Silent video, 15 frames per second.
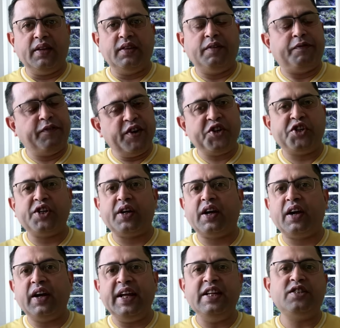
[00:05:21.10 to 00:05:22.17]
the fish
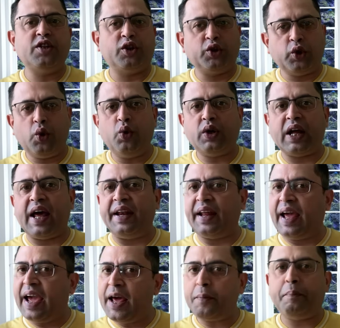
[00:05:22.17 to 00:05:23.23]
cleans the throat
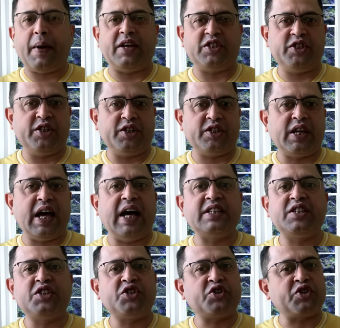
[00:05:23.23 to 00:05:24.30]
and air passages
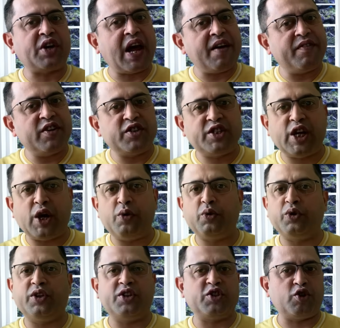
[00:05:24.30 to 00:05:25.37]
as it travels down
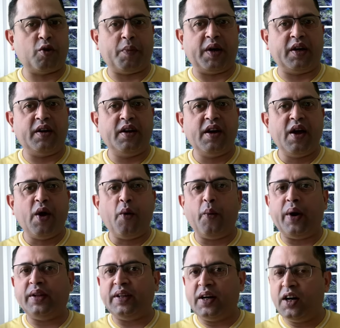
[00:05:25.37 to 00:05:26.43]
to the stomach,
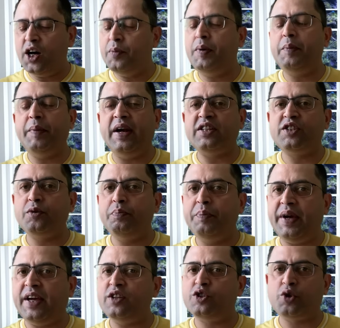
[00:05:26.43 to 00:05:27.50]
where the herbal medicine
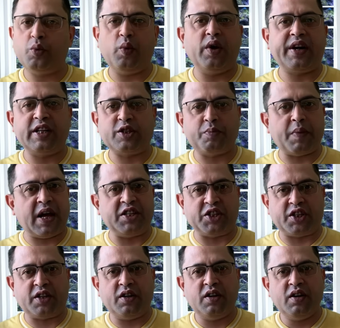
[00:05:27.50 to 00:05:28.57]
begins to work its
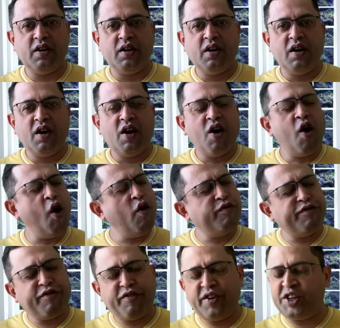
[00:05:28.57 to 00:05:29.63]
magic. Oh
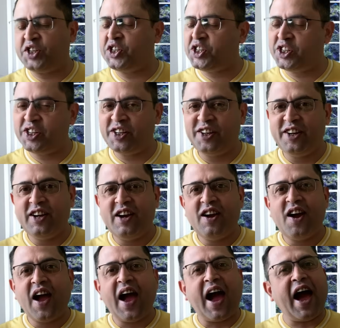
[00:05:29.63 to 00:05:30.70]
fish,
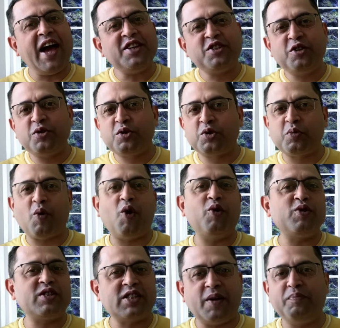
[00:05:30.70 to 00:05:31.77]
as you
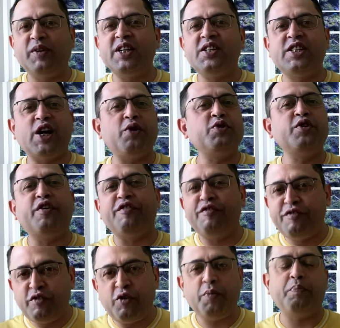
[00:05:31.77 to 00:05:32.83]
swallow something down your
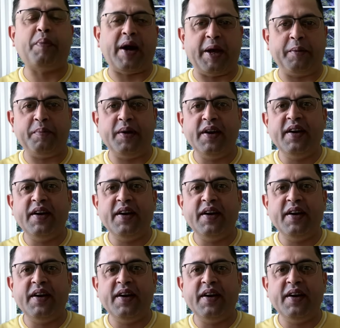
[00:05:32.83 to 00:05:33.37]
food pipe,